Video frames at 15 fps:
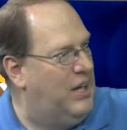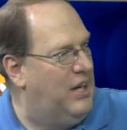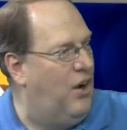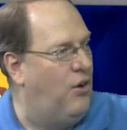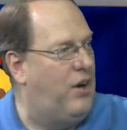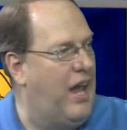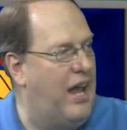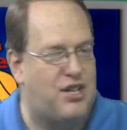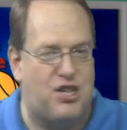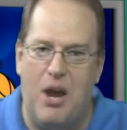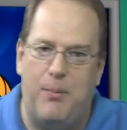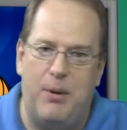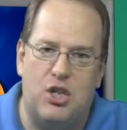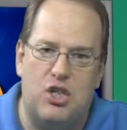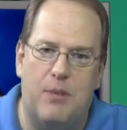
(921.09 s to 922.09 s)
Okay,
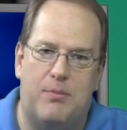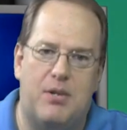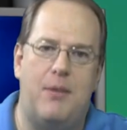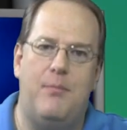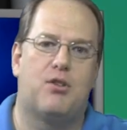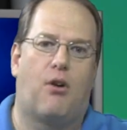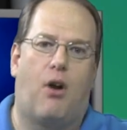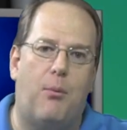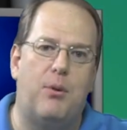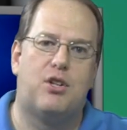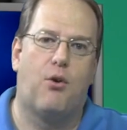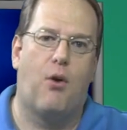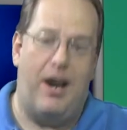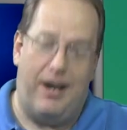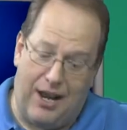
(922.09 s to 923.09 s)
championship teams are always
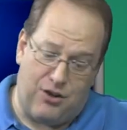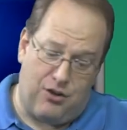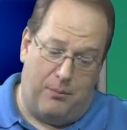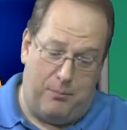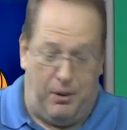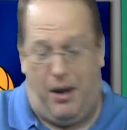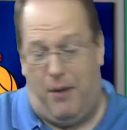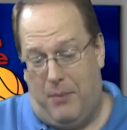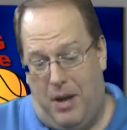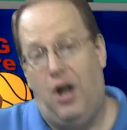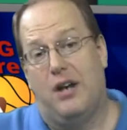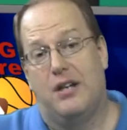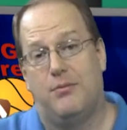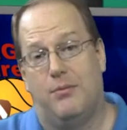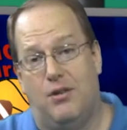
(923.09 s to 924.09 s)
great. And actually, to be
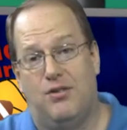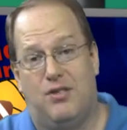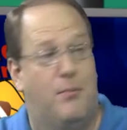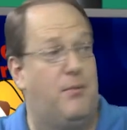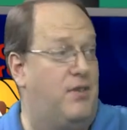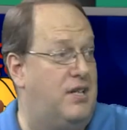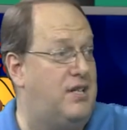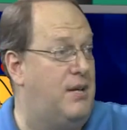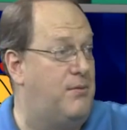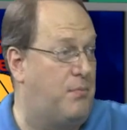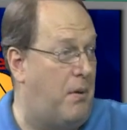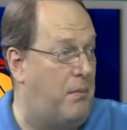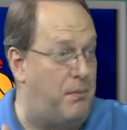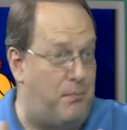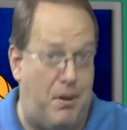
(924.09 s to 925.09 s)
honest with you, some of these teams are
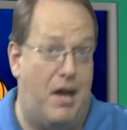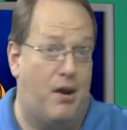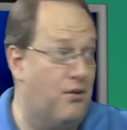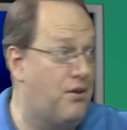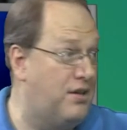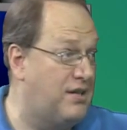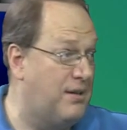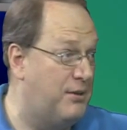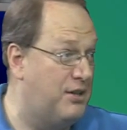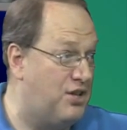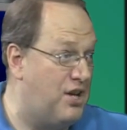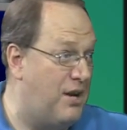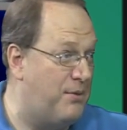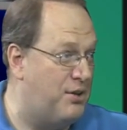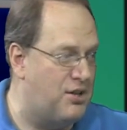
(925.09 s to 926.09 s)
probably better than some of the
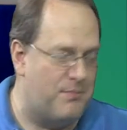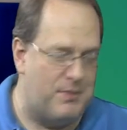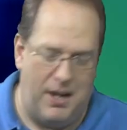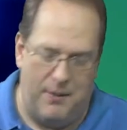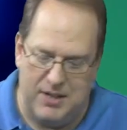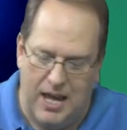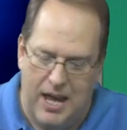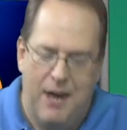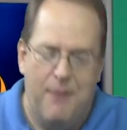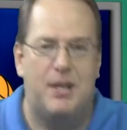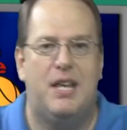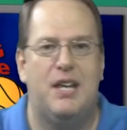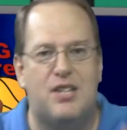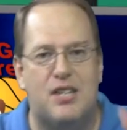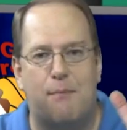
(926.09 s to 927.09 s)
championship teams. But
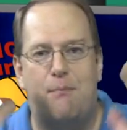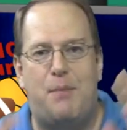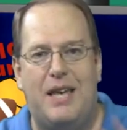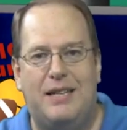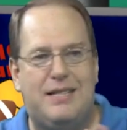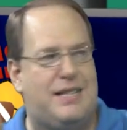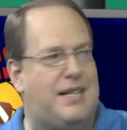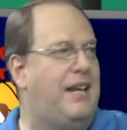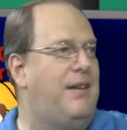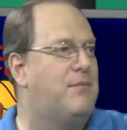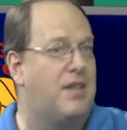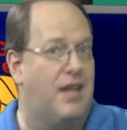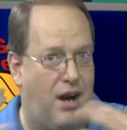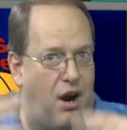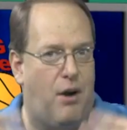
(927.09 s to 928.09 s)
these are the best teams,
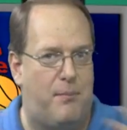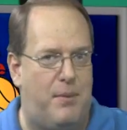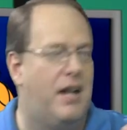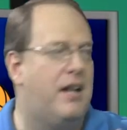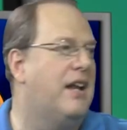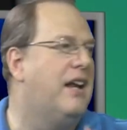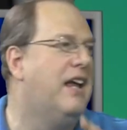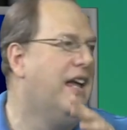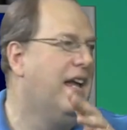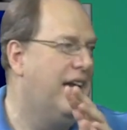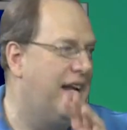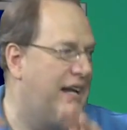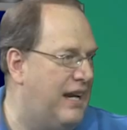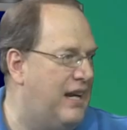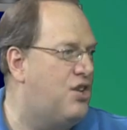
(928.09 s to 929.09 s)
in our opinion,
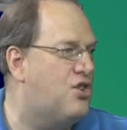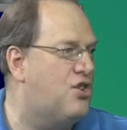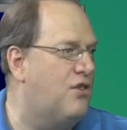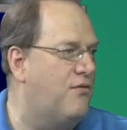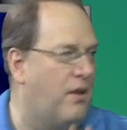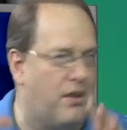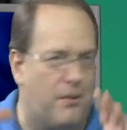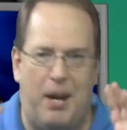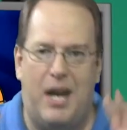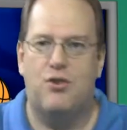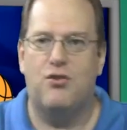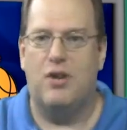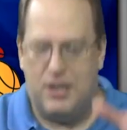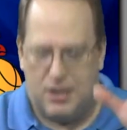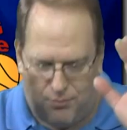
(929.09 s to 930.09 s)
in each from the
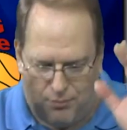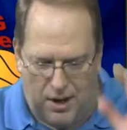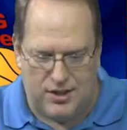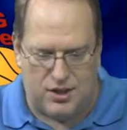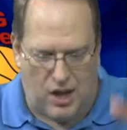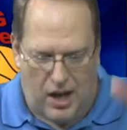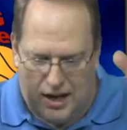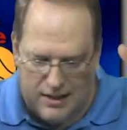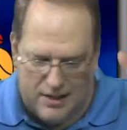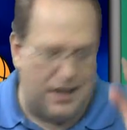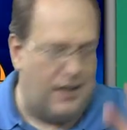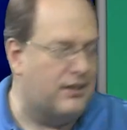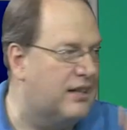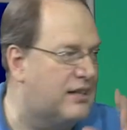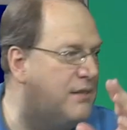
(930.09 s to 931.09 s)
Patriots, Red Sox,
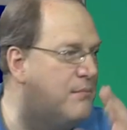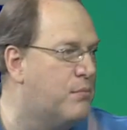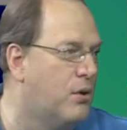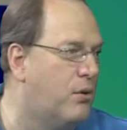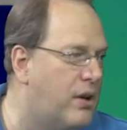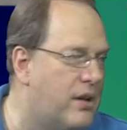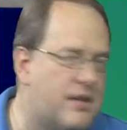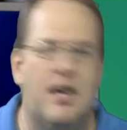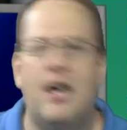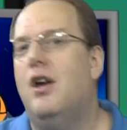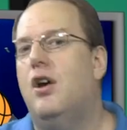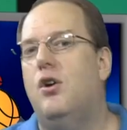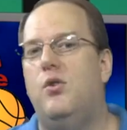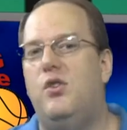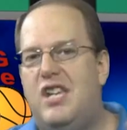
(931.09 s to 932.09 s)
Celtics, and Bruins
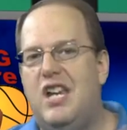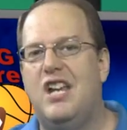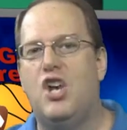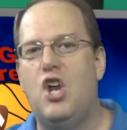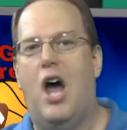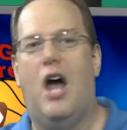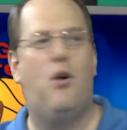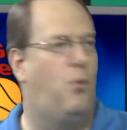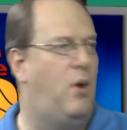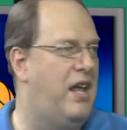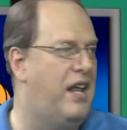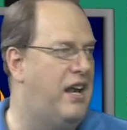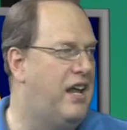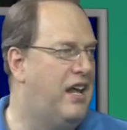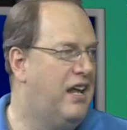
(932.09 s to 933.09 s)
who did not
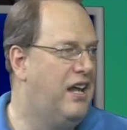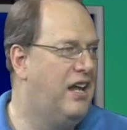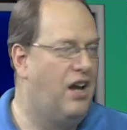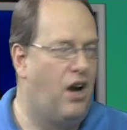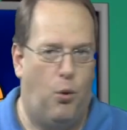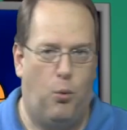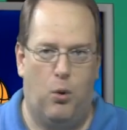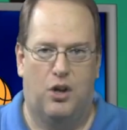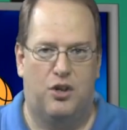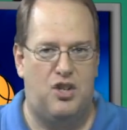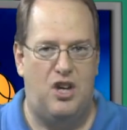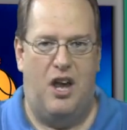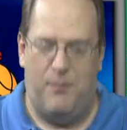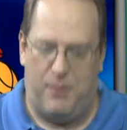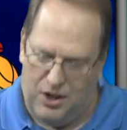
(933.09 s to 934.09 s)
win a world
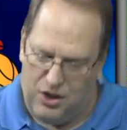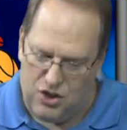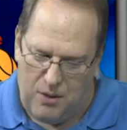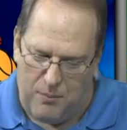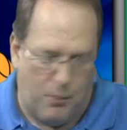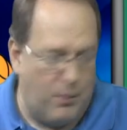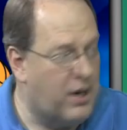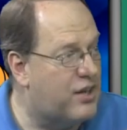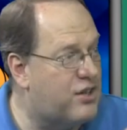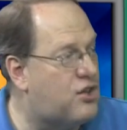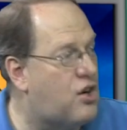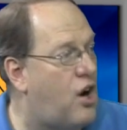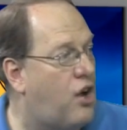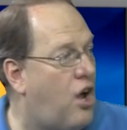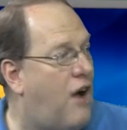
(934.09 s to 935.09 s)
championship. And we're going to
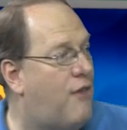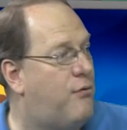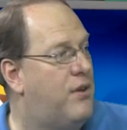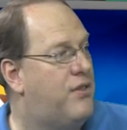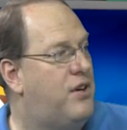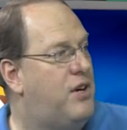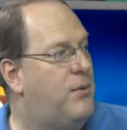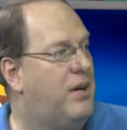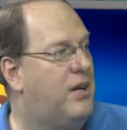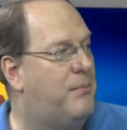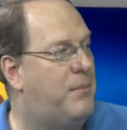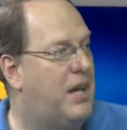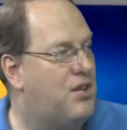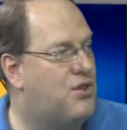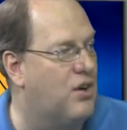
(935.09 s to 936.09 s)
start off with the New England
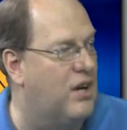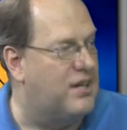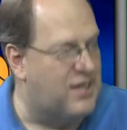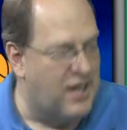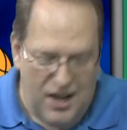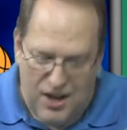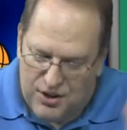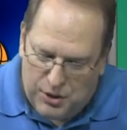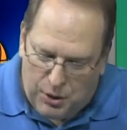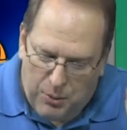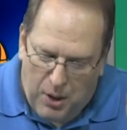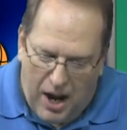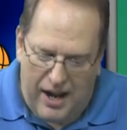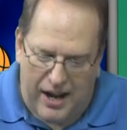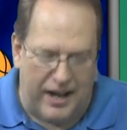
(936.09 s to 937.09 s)
Patriots. So,
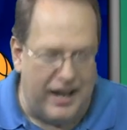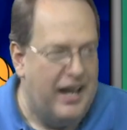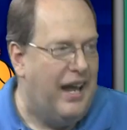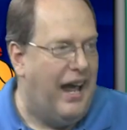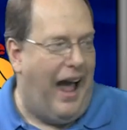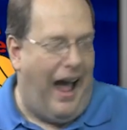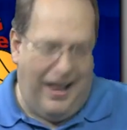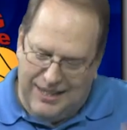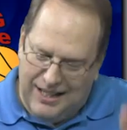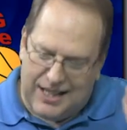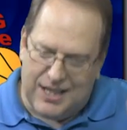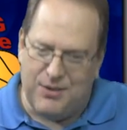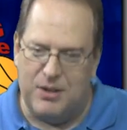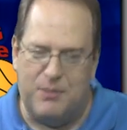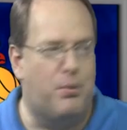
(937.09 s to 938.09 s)
Ryan, I think
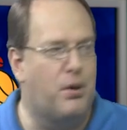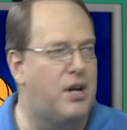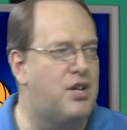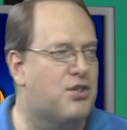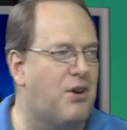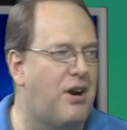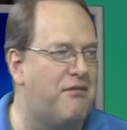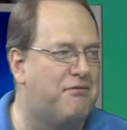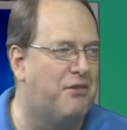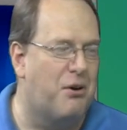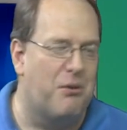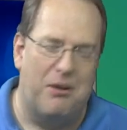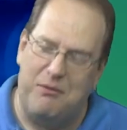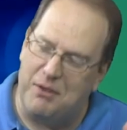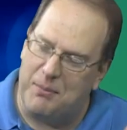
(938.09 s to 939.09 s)
this one's pretty
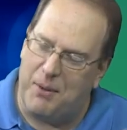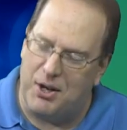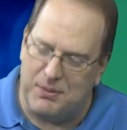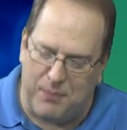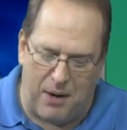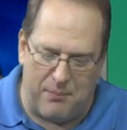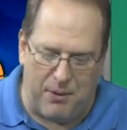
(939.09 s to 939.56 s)
straightforward for the most part.